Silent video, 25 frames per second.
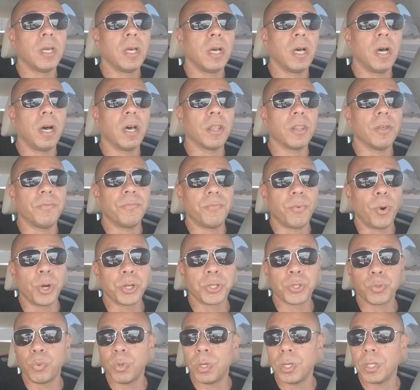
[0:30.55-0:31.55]
The
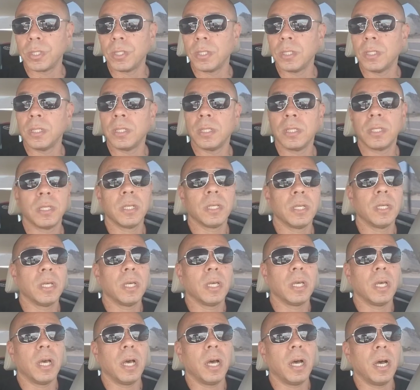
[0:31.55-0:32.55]
first one
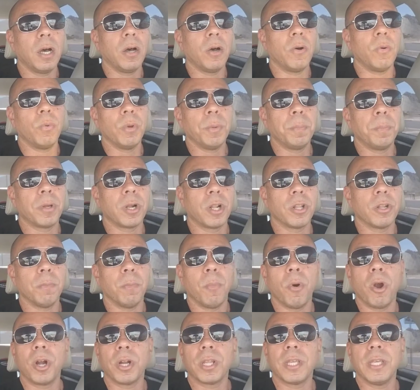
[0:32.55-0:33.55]
we put on the
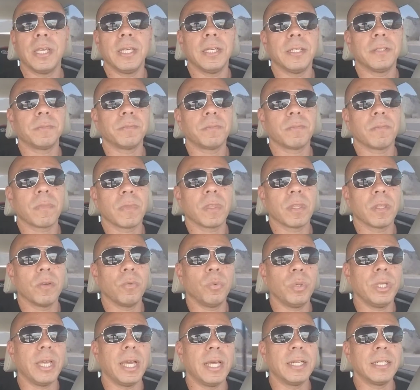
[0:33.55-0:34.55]
market,
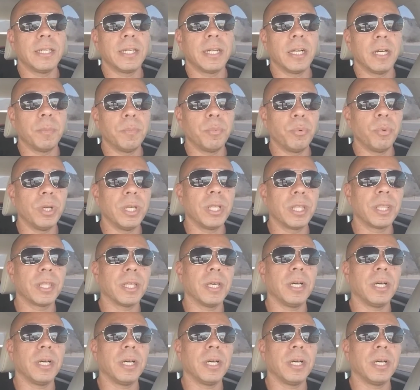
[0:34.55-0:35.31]
we ended up with